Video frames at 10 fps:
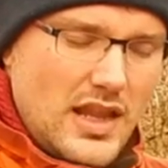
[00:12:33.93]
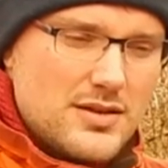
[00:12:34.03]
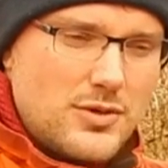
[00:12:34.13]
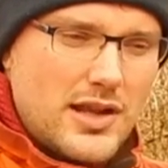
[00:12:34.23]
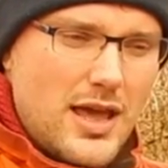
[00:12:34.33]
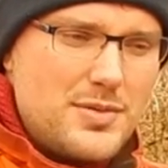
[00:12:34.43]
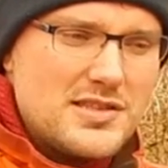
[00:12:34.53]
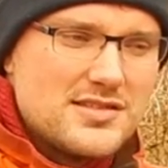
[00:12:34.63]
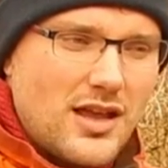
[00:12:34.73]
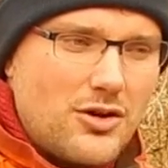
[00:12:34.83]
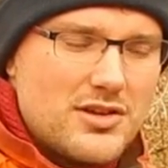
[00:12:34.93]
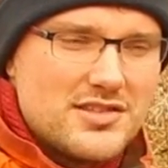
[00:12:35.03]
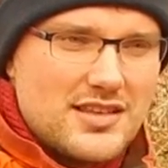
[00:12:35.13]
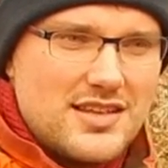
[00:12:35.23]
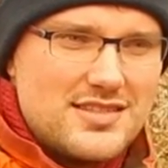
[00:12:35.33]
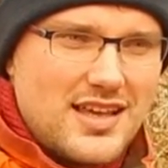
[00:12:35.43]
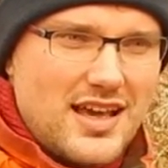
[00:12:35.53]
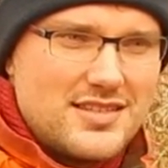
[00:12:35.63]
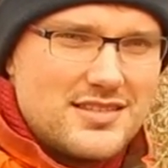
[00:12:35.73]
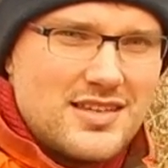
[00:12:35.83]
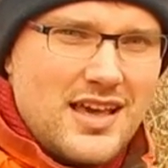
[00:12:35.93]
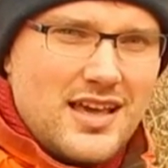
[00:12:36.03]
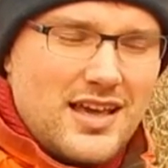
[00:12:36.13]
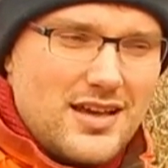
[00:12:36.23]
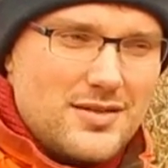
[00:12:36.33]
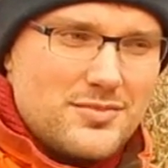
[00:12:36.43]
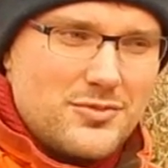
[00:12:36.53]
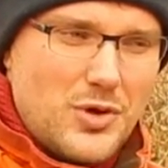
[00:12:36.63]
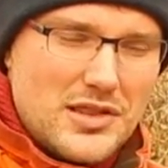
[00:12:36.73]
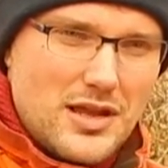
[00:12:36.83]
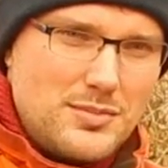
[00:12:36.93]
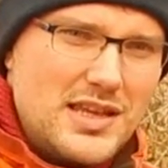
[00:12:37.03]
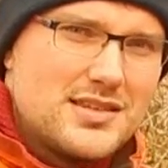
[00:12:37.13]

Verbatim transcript: what happens now is that these gases, um, when they meet